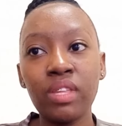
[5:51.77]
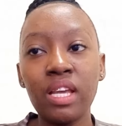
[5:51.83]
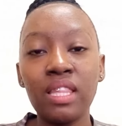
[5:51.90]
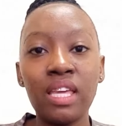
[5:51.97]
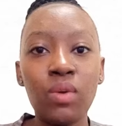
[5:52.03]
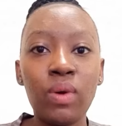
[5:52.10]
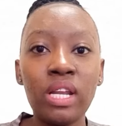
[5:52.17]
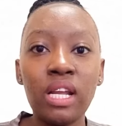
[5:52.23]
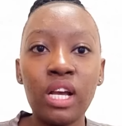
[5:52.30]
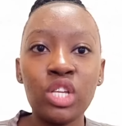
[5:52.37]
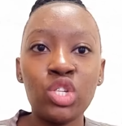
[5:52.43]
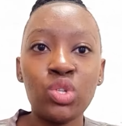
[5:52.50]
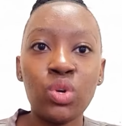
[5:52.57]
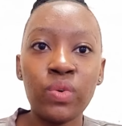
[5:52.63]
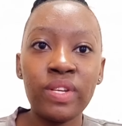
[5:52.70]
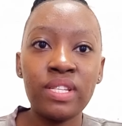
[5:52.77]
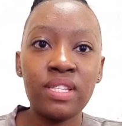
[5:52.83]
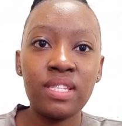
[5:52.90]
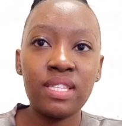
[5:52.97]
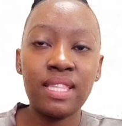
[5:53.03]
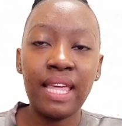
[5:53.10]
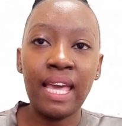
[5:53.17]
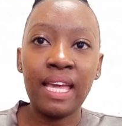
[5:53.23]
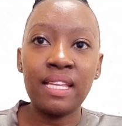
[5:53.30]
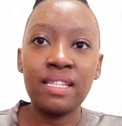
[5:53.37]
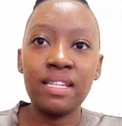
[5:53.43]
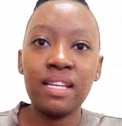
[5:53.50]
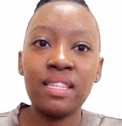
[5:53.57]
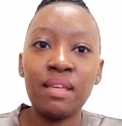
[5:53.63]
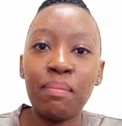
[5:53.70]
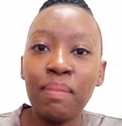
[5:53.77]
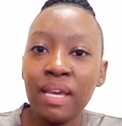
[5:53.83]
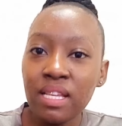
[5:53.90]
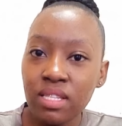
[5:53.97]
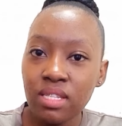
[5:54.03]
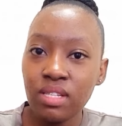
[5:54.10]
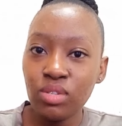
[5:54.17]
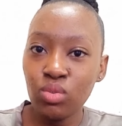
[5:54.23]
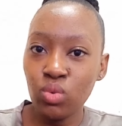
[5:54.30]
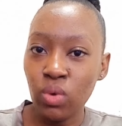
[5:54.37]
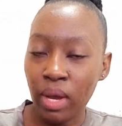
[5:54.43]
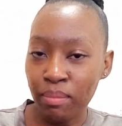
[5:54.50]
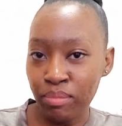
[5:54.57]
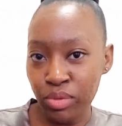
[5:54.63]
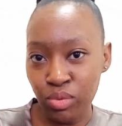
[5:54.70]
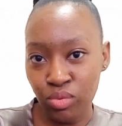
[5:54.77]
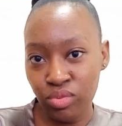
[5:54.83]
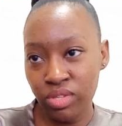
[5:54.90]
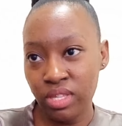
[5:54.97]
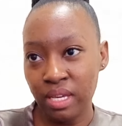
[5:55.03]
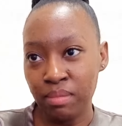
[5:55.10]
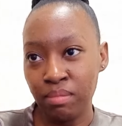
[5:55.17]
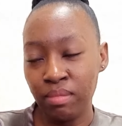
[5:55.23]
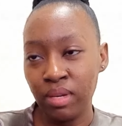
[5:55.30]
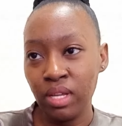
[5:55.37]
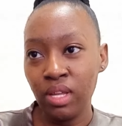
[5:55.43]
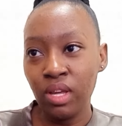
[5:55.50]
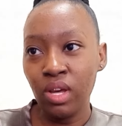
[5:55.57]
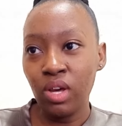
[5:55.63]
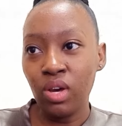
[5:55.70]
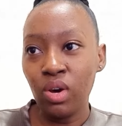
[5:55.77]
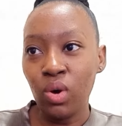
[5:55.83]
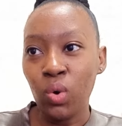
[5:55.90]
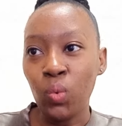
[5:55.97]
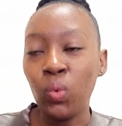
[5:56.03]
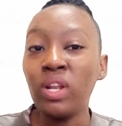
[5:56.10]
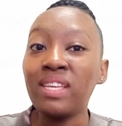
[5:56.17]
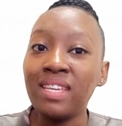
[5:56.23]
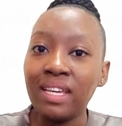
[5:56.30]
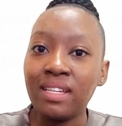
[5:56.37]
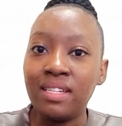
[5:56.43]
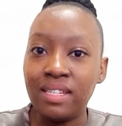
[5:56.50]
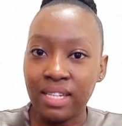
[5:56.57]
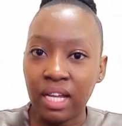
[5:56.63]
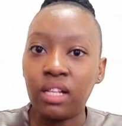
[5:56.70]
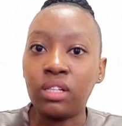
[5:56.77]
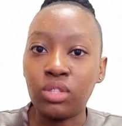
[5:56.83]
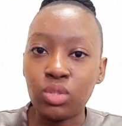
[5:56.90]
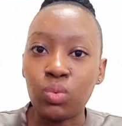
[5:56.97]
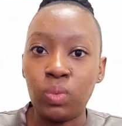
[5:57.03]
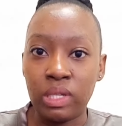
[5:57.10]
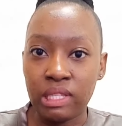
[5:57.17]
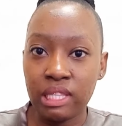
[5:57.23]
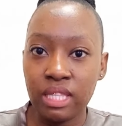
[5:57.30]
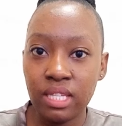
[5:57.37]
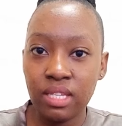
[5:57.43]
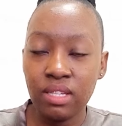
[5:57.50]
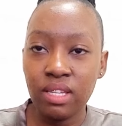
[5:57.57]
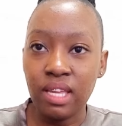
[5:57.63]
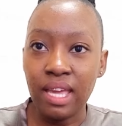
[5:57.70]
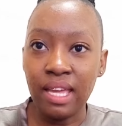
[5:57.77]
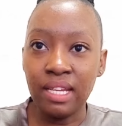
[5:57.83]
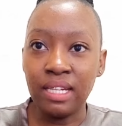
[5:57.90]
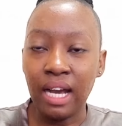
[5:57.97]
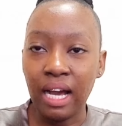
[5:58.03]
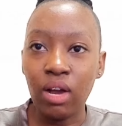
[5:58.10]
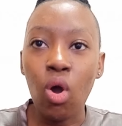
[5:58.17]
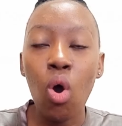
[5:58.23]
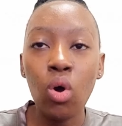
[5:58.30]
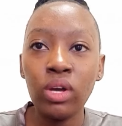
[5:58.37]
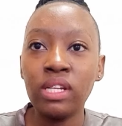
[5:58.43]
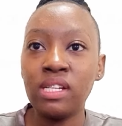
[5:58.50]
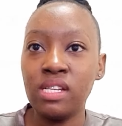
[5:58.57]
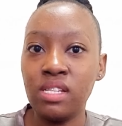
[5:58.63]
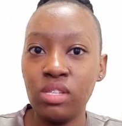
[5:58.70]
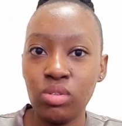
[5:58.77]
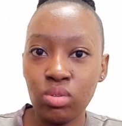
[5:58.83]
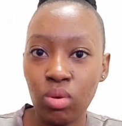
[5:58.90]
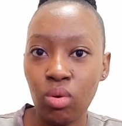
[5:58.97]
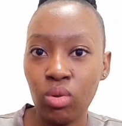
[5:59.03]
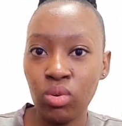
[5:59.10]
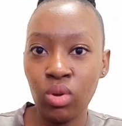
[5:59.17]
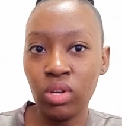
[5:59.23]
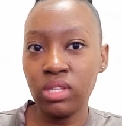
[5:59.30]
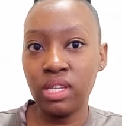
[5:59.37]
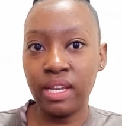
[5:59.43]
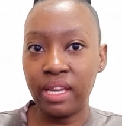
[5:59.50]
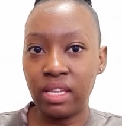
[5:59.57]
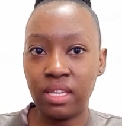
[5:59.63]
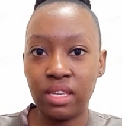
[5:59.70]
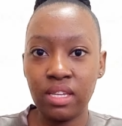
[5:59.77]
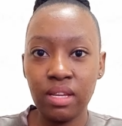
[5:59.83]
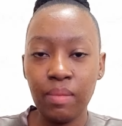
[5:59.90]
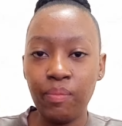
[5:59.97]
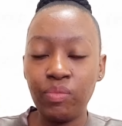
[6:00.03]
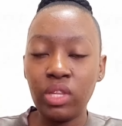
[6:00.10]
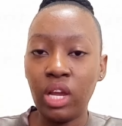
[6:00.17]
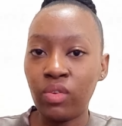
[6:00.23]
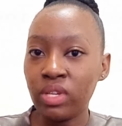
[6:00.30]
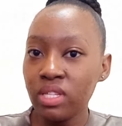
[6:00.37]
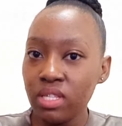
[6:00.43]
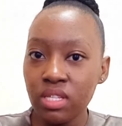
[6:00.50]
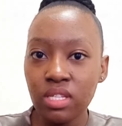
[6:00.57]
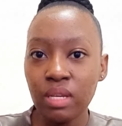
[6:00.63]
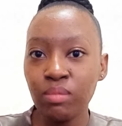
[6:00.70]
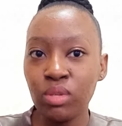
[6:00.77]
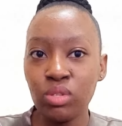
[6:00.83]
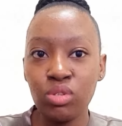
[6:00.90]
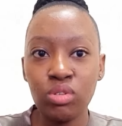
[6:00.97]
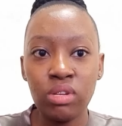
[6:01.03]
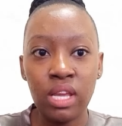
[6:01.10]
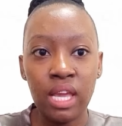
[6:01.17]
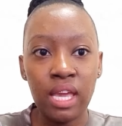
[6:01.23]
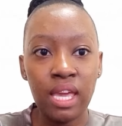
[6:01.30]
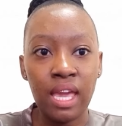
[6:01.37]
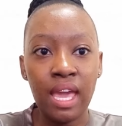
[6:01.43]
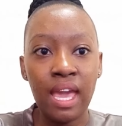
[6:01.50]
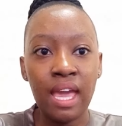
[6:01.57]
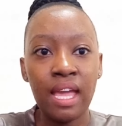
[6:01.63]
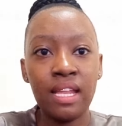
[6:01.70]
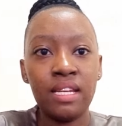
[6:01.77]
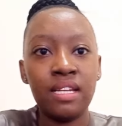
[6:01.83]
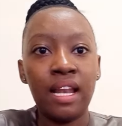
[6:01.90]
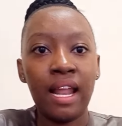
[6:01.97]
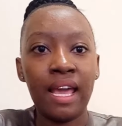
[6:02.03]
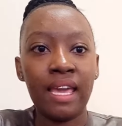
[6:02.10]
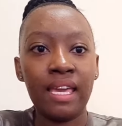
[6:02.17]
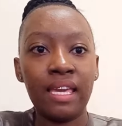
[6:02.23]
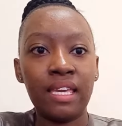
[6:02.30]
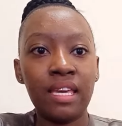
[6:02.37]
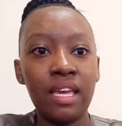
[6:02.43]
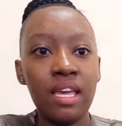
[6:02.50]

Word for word: they want assurance that the person who abused them will get dealt with and accordingly so not like arresting someone today and like